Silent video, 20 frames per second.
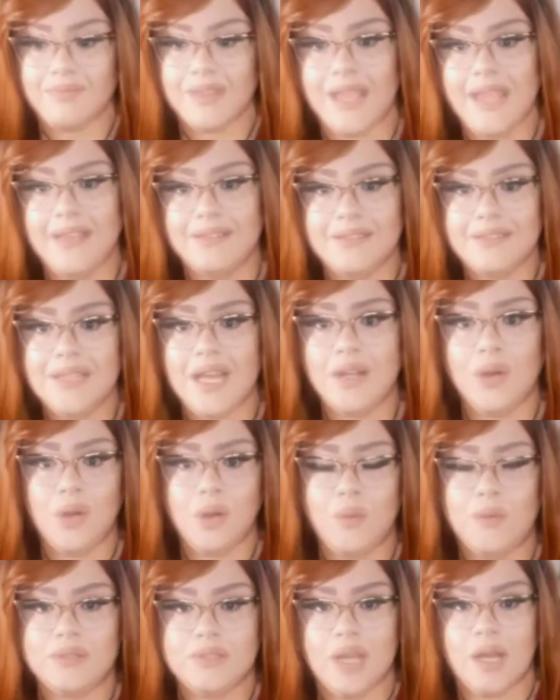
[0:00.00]
it's not
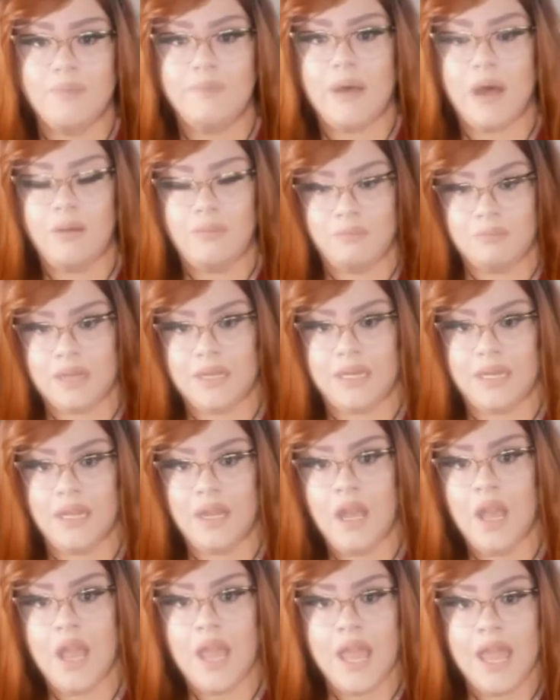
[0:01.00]
always about
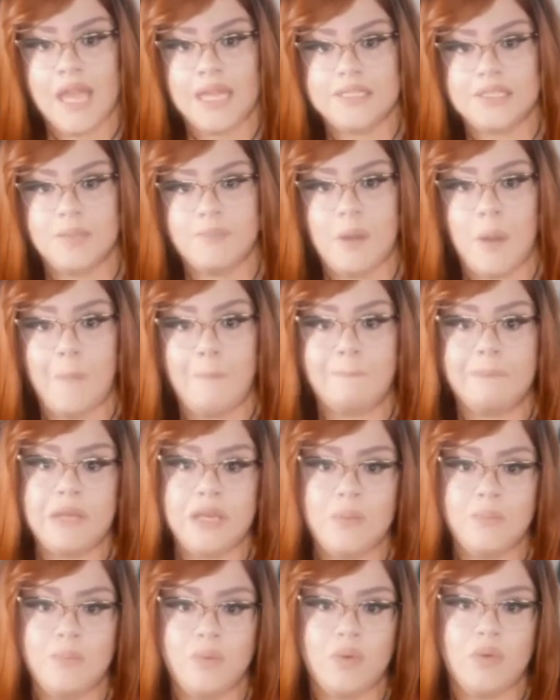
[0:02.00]
money. It's about
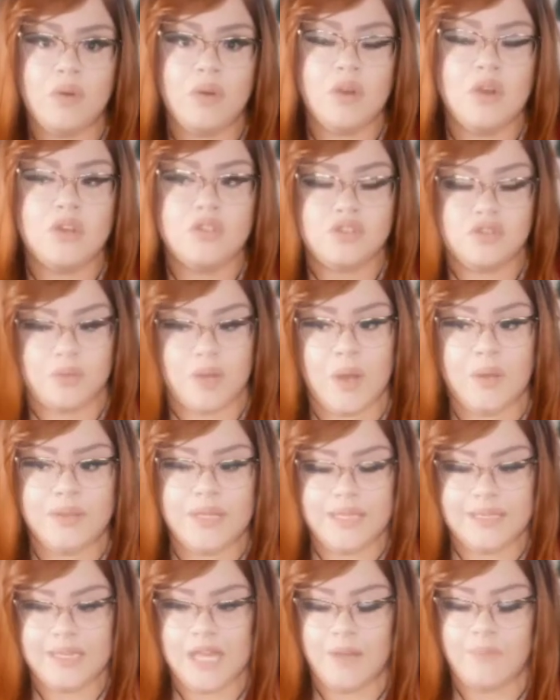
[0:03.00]
people
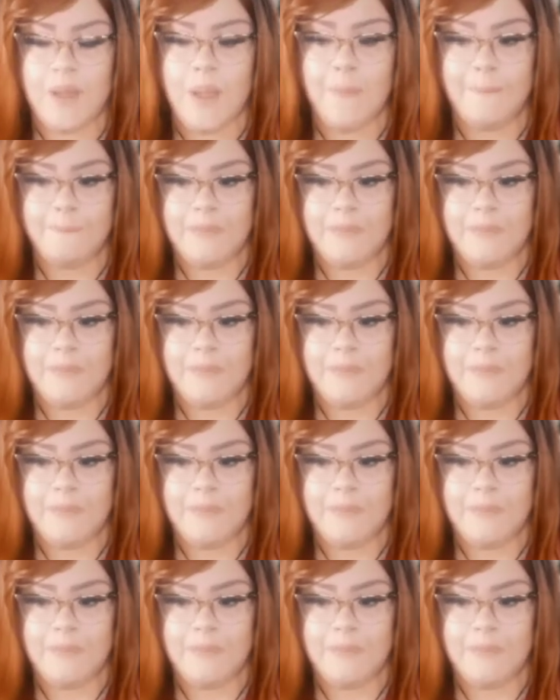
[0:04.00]
surrounding them.